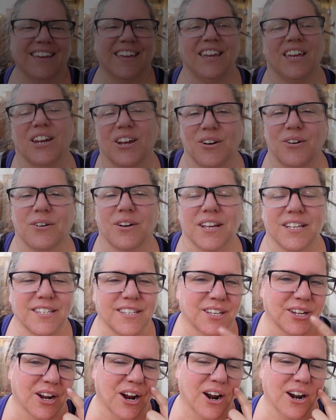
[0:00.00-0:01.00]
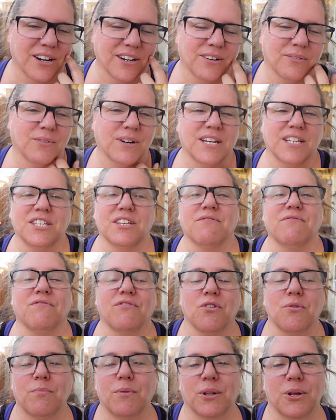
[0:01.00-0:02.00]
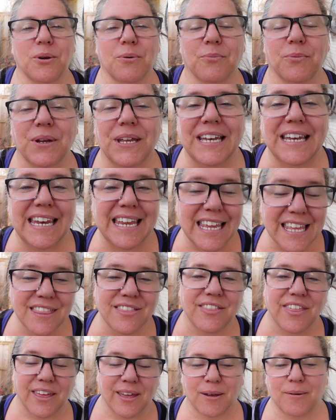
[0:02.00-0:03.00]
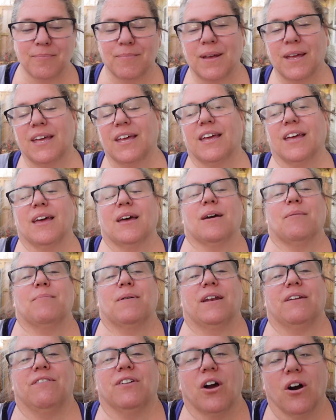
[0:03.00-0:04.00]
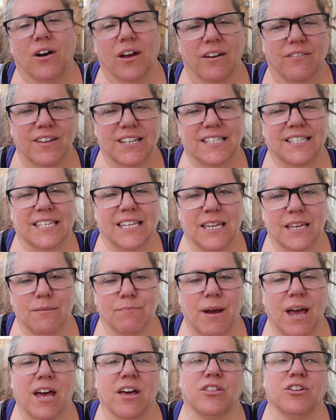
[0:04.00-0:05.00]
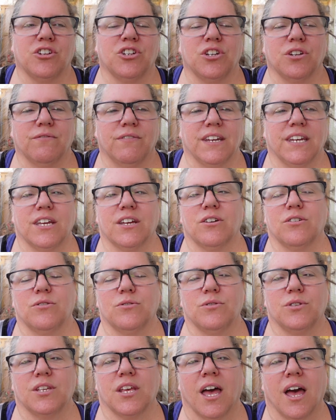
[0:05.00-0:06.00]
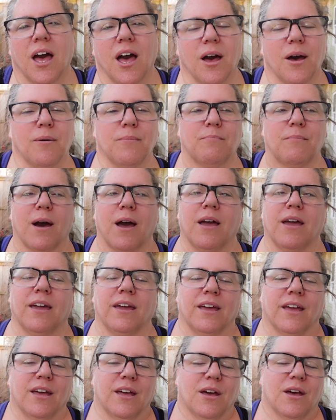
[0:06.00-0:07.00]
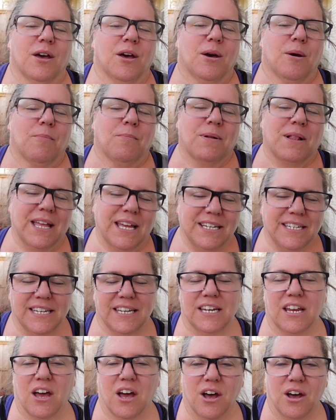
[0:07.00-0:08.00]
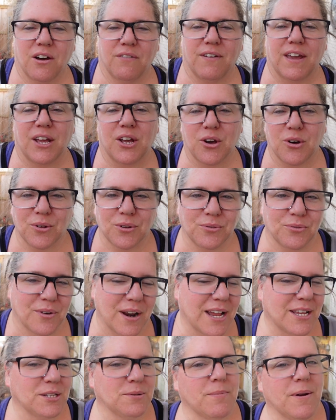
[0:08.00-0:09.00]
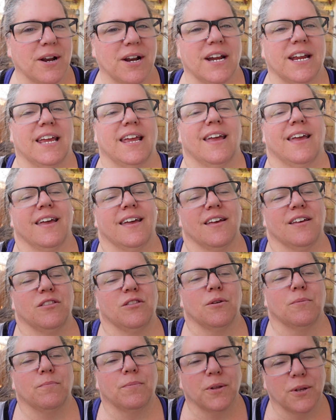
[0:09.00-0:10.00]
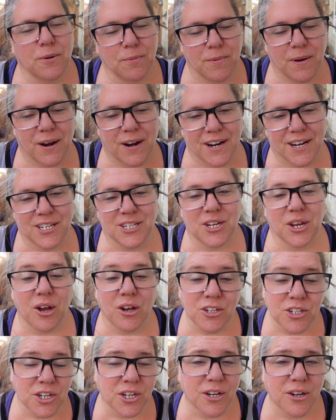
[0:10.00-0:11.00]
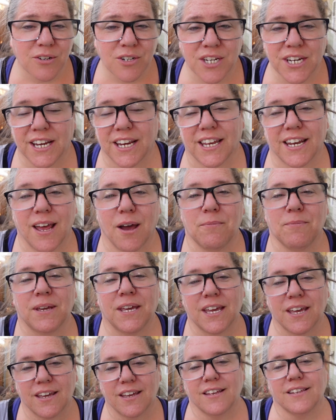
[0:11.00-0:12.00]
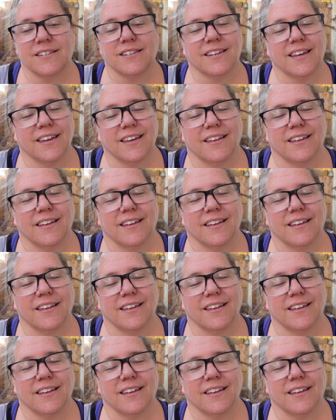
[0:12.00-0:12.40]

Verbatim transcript: you know, because the garden, when it's in full bloom, we need them. But if y'all haven't seen my other two videos, my planting of a golden raspberry and the blueberries, y'all should go check it out, because